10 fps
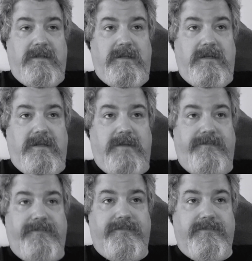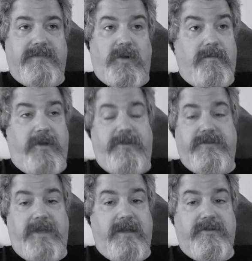Her
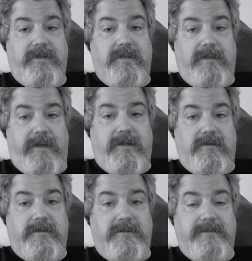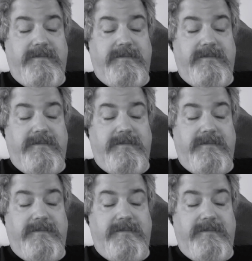mother's actually likable.